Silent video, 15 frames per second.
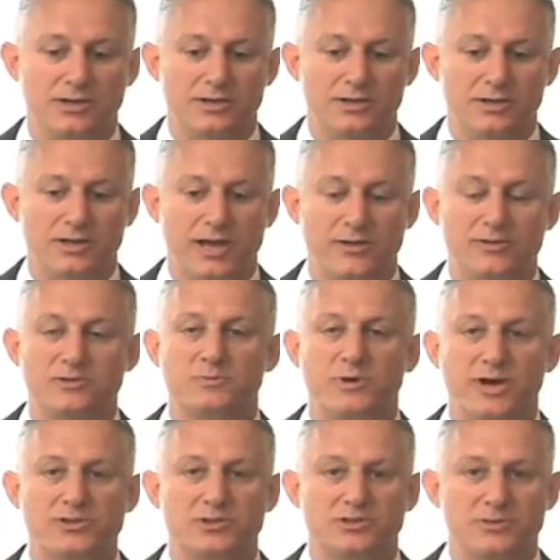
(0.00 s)
allowed this
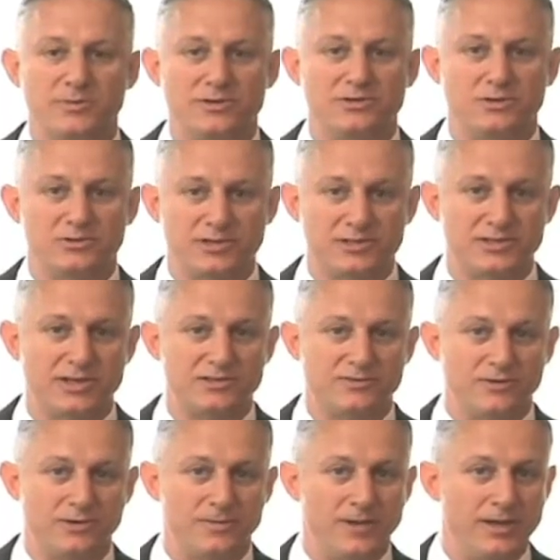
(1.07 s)
project to be so successful.